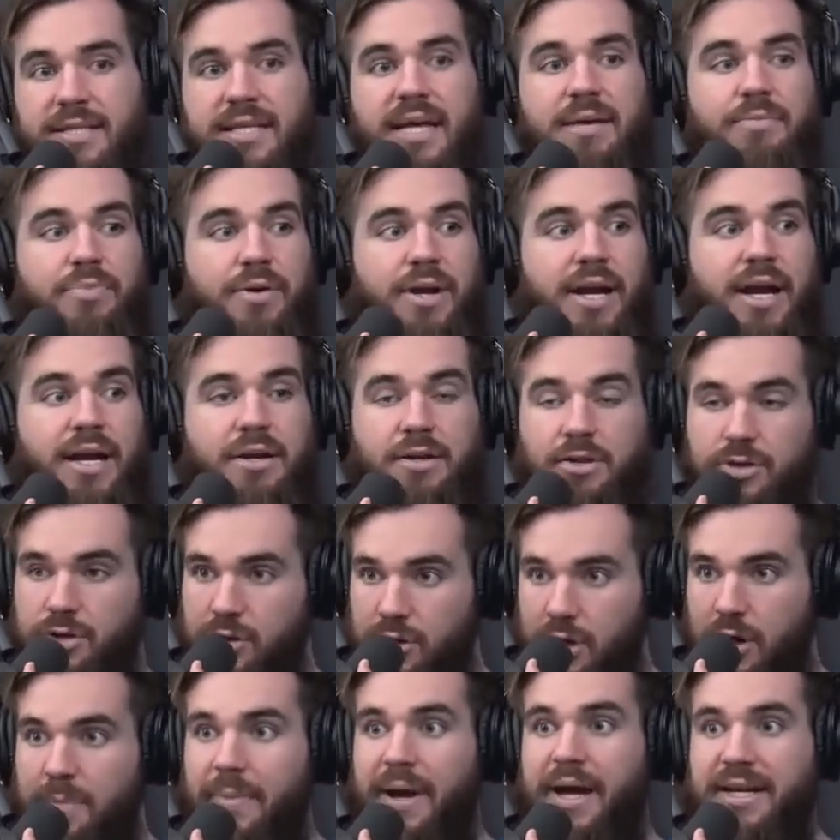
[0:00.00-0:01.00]
that brand, you
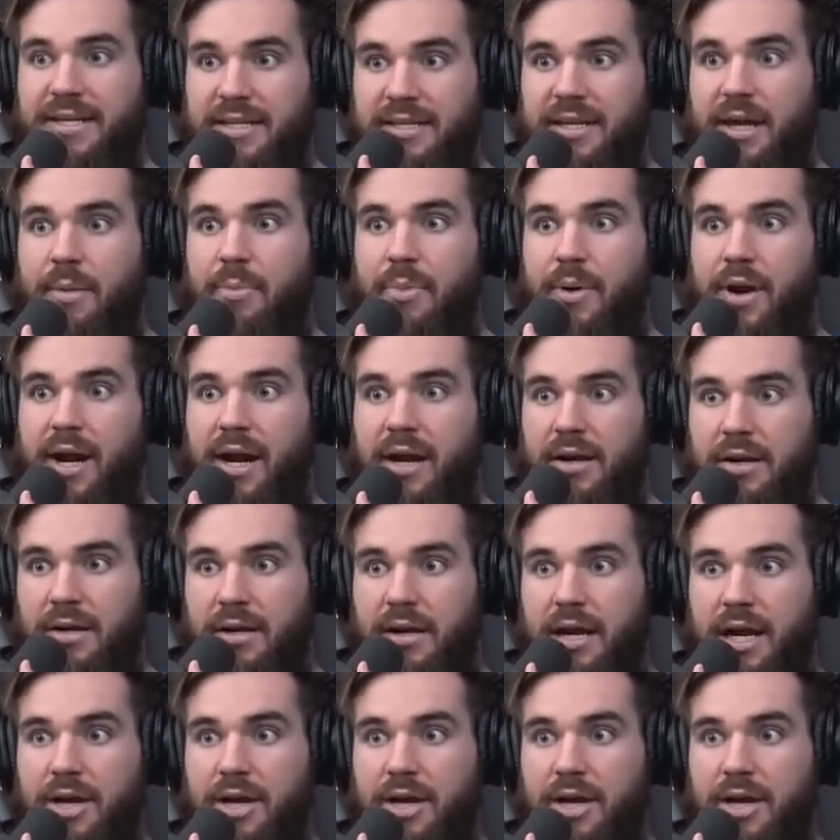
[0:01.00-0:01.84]
go back to that brand,